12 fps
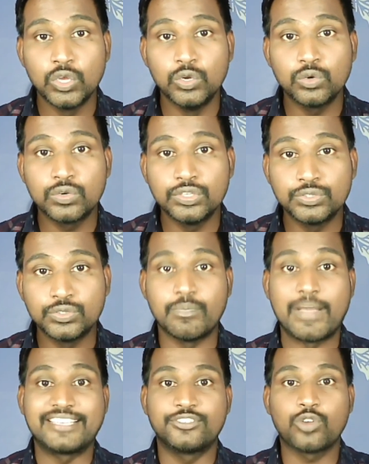look into
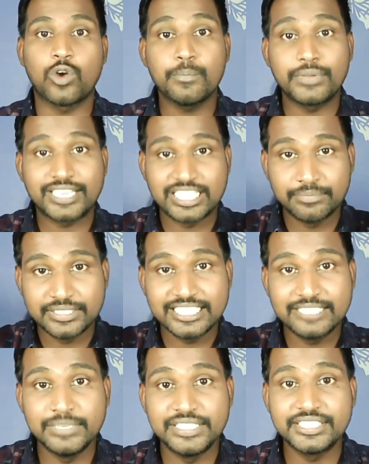my top
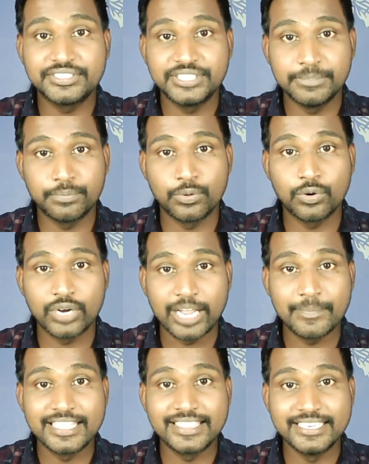recommended mentorship
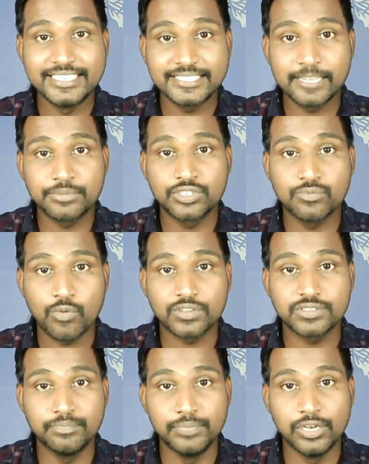program in the description
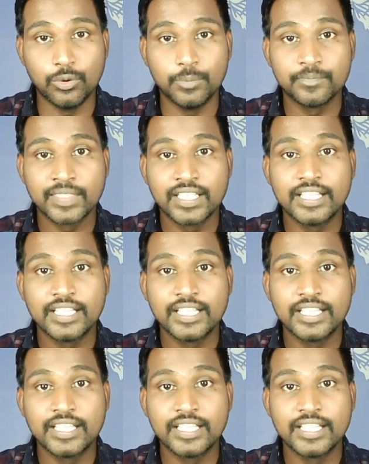box below